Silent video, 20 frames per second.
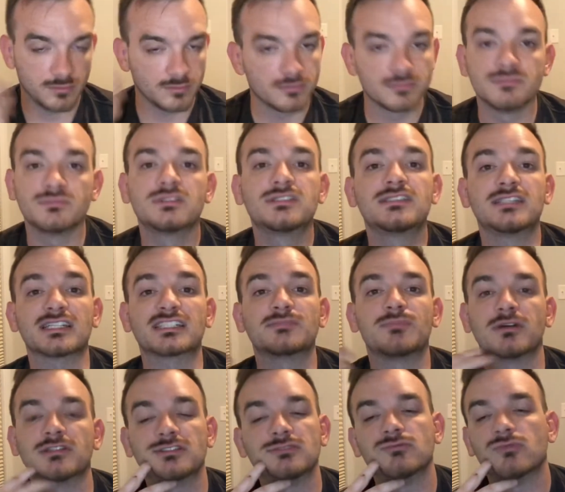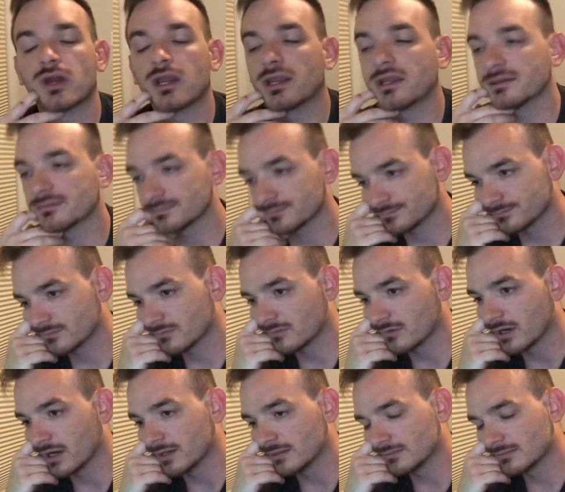6 months of waiting,
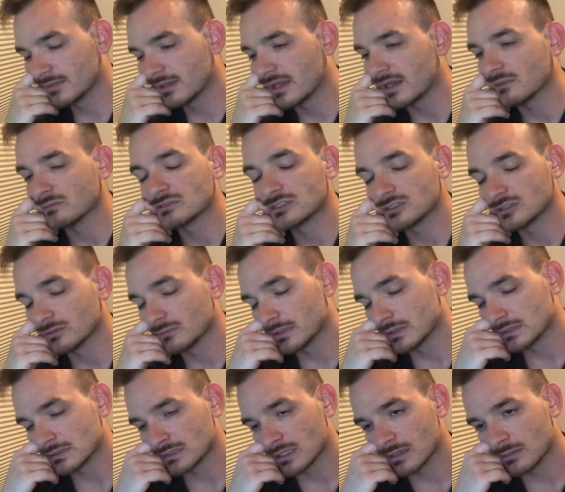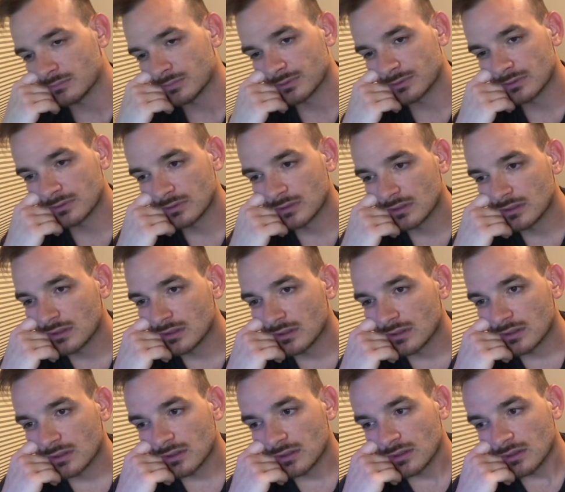right? And it was still messed up.
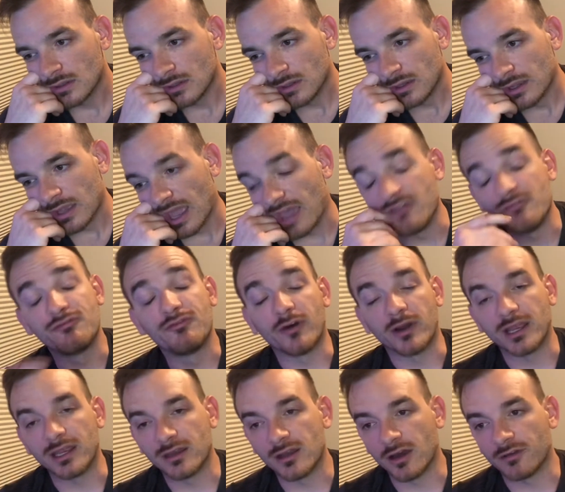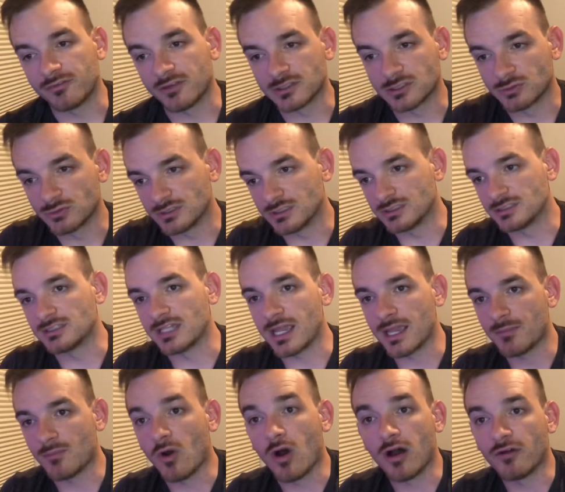And funny enough, this was the
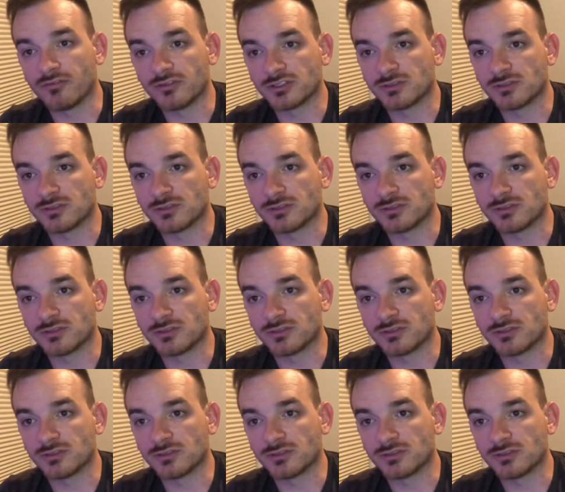same office